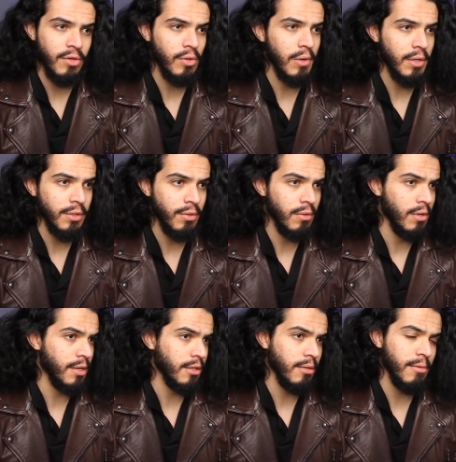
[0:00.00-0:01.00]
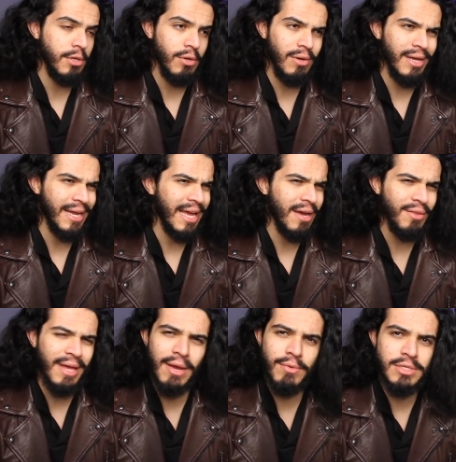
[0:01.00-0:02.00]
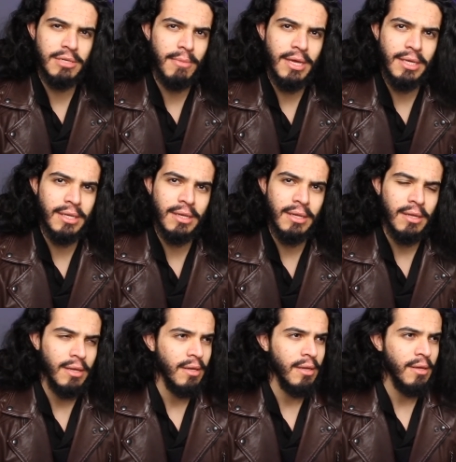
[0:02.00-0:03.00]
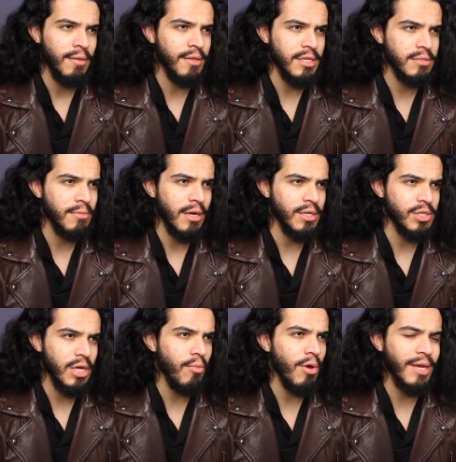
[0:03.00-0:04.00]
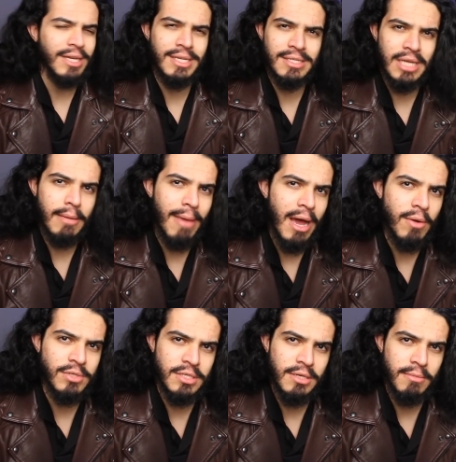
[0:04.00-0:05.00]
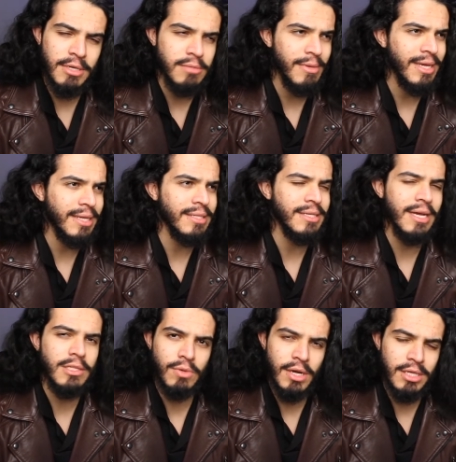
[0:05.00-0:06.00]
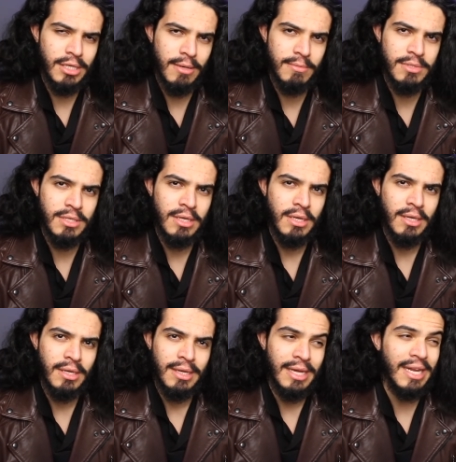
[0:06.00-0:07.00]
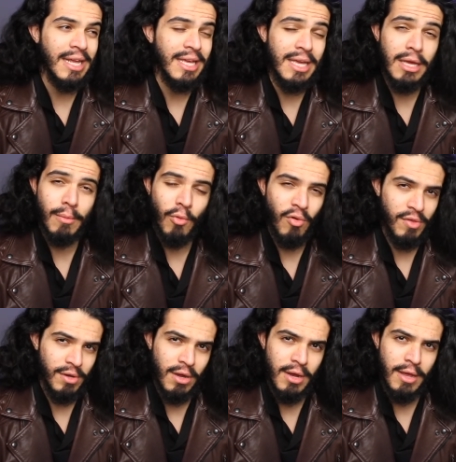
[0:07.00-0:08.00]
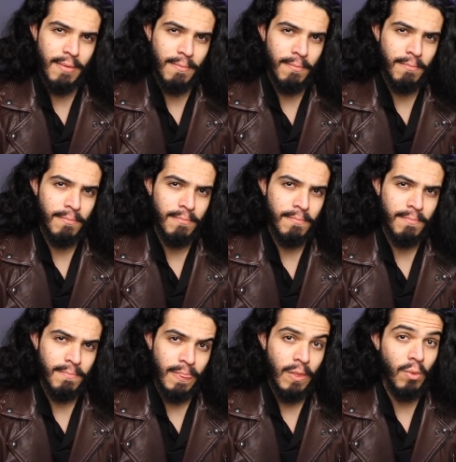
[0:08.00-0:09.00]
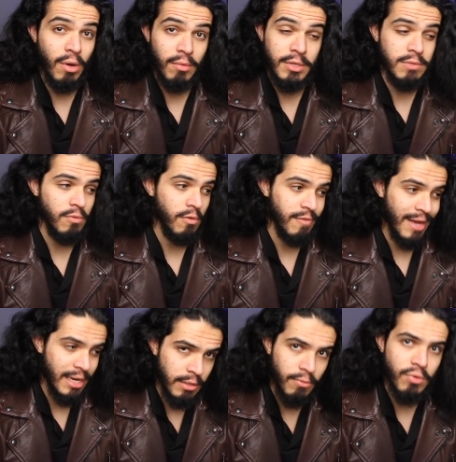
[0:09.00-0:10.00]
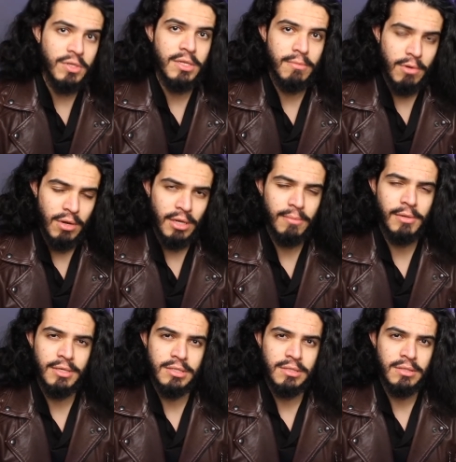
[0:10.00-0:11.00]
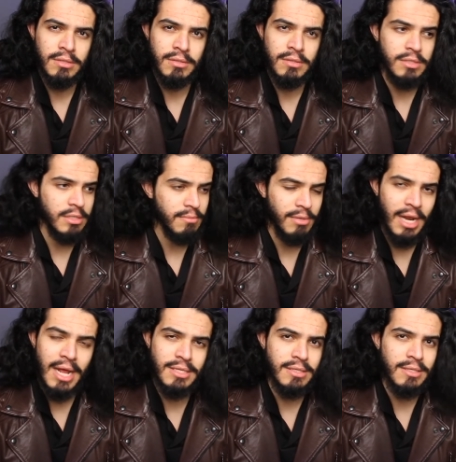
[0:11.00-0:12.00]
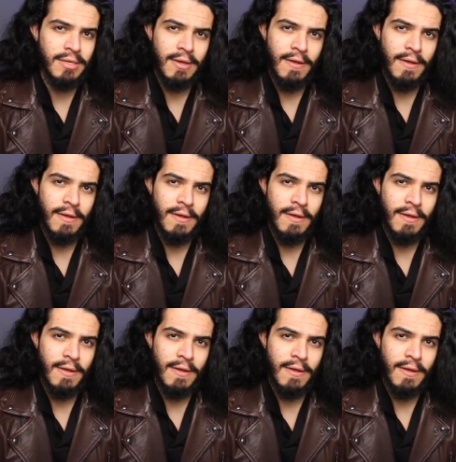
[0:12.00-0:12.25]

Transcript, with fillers: that you look you look at them and you're like, how the hell is he making this much? I'm working the same hours as him. He's making 10, 20 times in a year more than I am. Well, he's more valuable to the marketplace. Simple as.